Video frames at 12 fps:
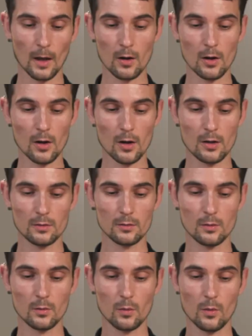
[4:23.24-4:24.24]
or
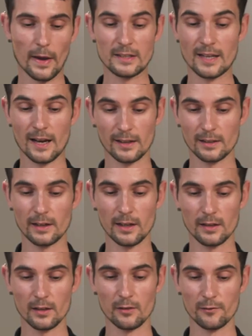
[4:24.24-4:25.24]
exactly
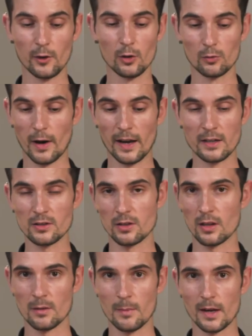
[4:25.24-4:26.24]
the full range
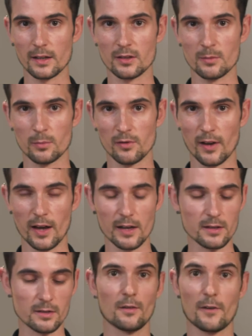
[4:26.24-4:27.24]
that the mix can
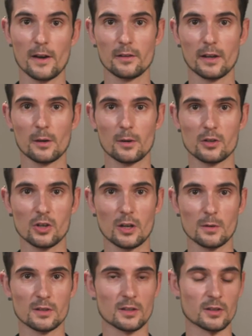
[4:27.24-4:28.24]
provide. The final thing I want to show you
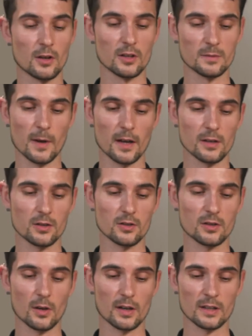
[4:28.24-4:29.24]
is the source match.
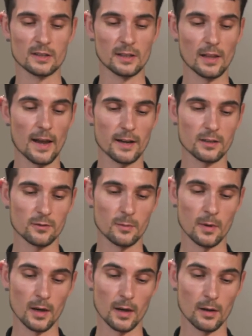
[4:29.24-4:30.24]
So I can select from
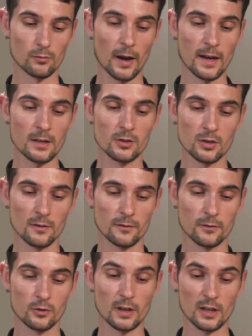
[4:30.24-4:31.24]
a range
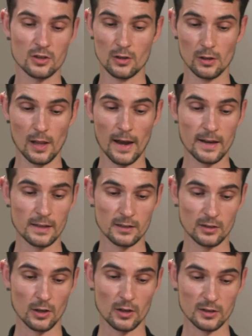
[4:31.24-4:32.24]
of traditional lighting
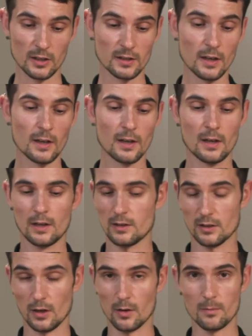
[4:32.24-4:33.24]
sources.
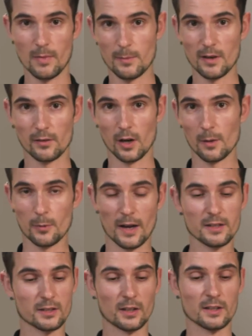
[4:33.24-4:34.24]
So maybe I've got a
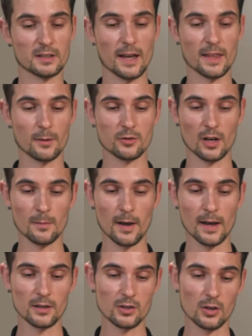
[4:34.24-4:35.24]
practical on set that I'm trying to
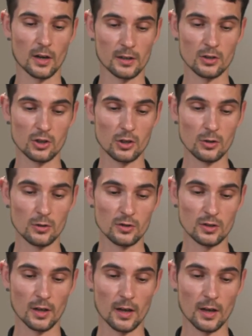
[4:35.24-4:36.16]
match, so I can choose